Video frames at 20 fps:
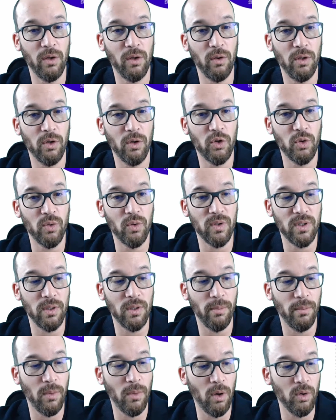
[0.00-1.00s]
You're going to choose
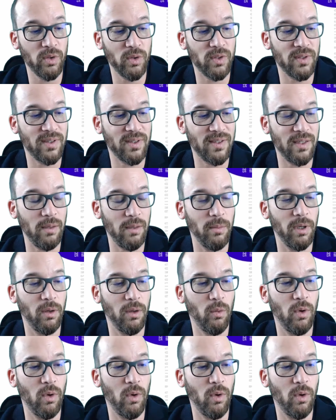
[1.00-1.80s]
the most similar